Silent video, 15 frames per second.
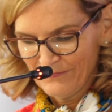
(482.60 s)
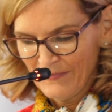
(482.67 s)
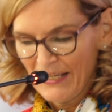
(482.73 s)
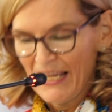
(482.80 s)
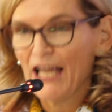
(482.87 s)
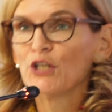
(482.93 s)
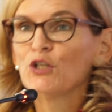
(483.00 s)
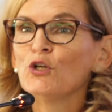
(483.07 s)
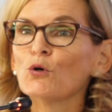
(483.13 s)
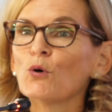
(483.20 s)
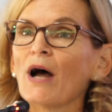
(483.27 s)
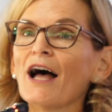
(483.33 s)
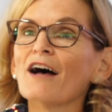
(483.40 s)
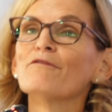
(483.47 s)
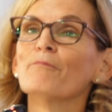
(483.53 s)
And you
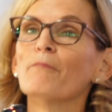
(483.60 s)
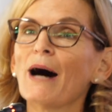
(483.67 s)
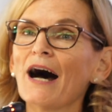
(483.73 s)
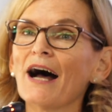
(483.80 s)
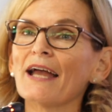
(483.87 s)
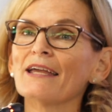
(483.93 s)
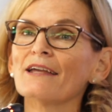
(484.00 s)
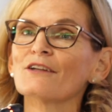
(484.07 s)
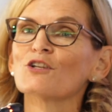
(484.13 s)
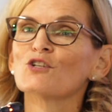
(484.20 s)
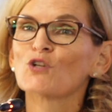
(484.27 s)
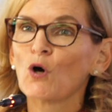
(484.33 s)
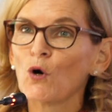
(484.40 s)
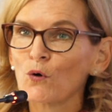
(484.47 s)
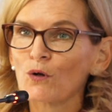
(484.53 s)
have my
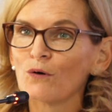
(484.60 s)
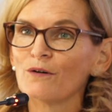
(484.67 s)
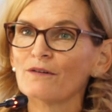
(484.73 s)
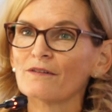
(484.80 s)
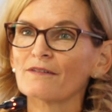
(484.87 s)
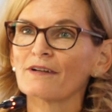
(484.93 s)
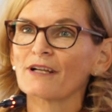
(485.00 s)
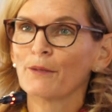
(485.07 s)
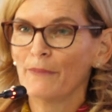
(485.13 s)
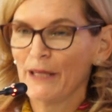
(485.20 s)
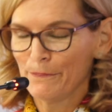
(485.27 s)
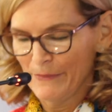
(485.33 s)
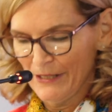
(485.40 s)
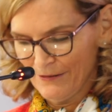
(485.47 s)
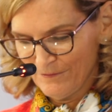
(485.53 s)
total
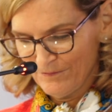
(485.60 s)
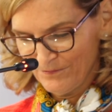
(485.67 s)
commitment.